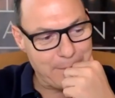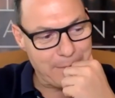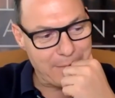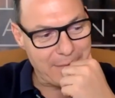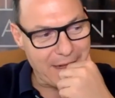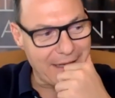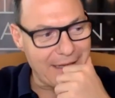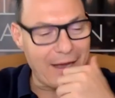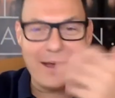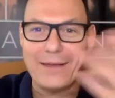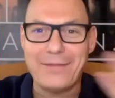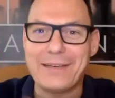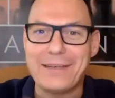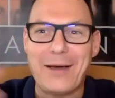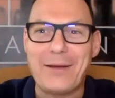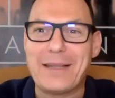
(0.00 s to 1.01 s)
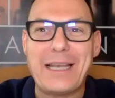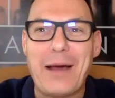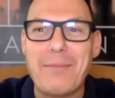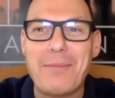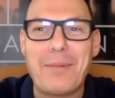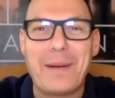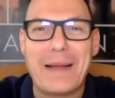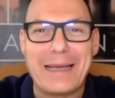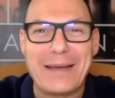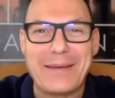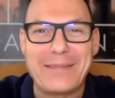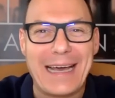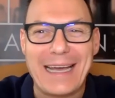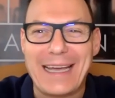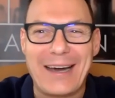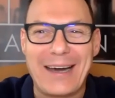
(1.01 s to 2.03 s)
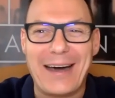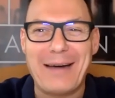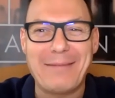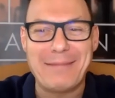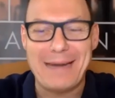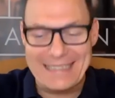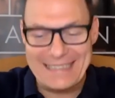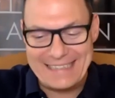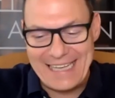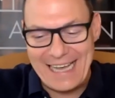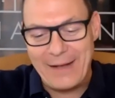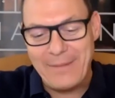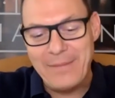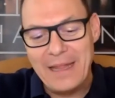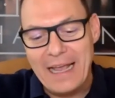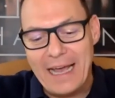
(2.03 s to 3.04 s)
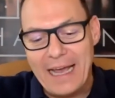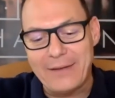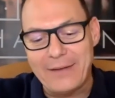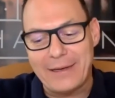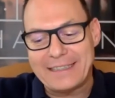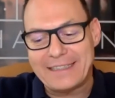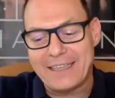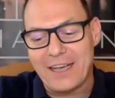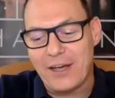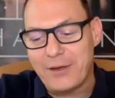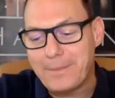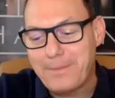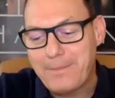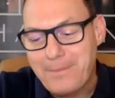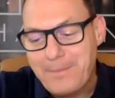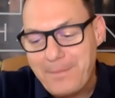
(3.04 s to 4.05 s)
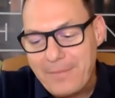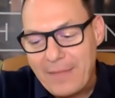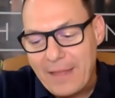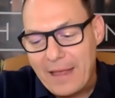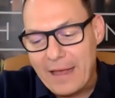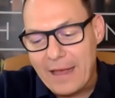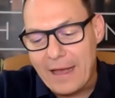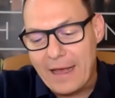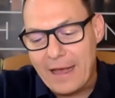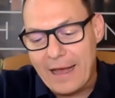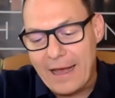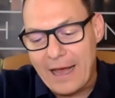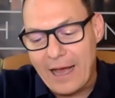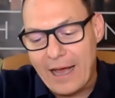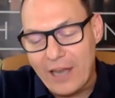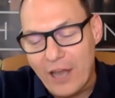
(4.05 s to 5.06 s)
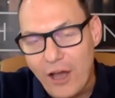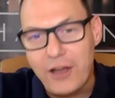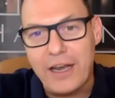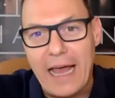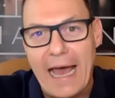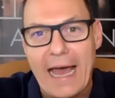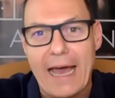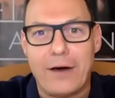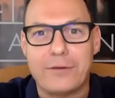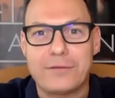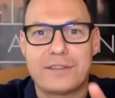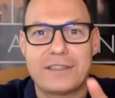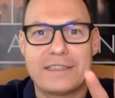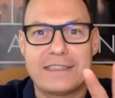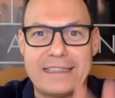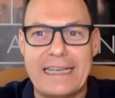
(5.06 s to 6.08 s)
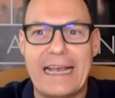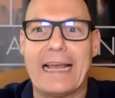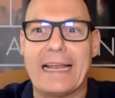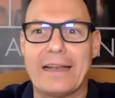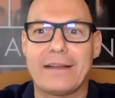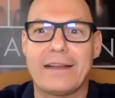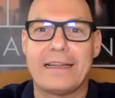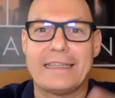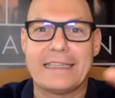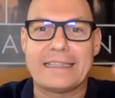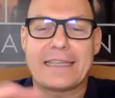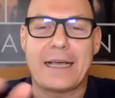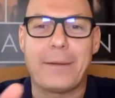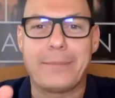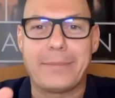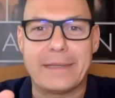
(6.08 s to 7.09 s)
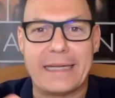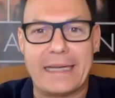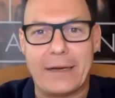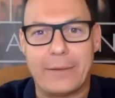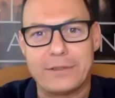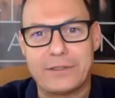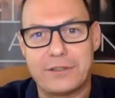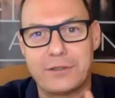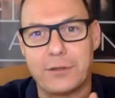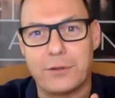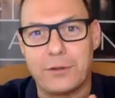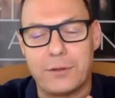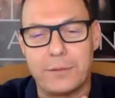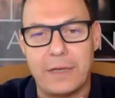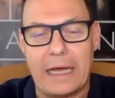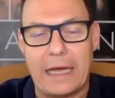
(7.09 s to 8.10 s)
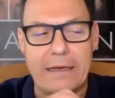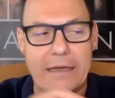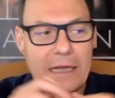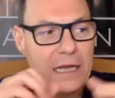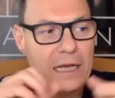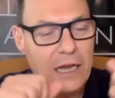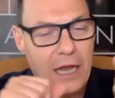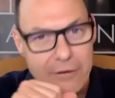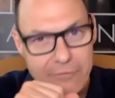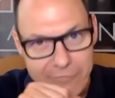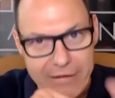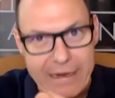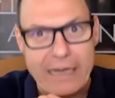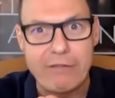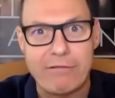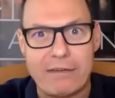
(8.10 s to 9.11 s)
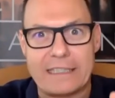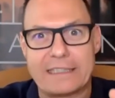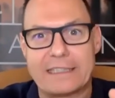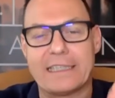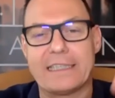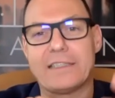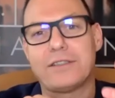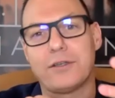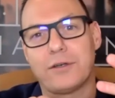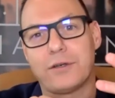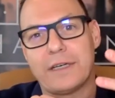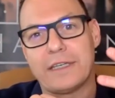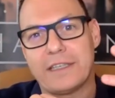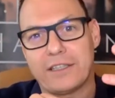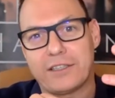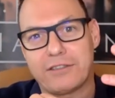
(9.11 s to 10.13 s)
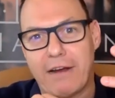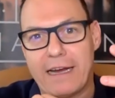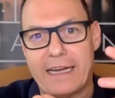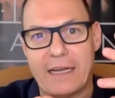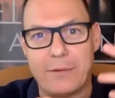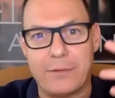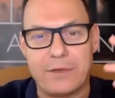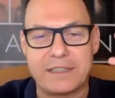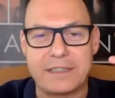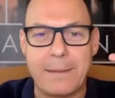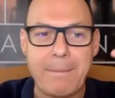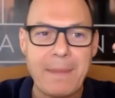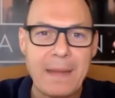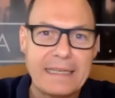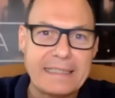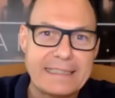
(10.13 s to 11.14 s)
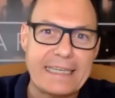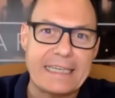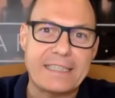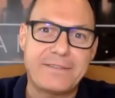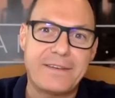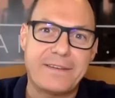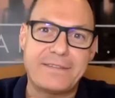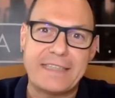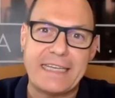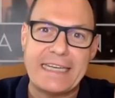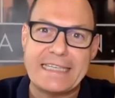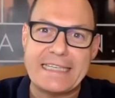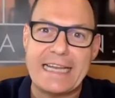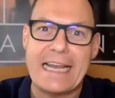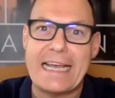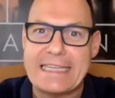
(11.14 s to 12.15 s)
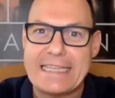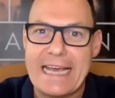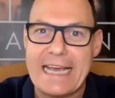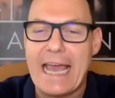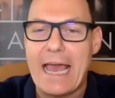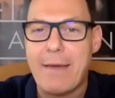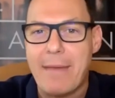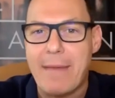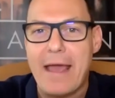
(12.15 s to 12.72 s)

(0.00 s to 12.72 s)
And I even know the number plate of that car. How mad is that? Anyway, so I learned how to sell at this company. I was taught, like rigorously taught. The training was 6:15 till 8 a.m.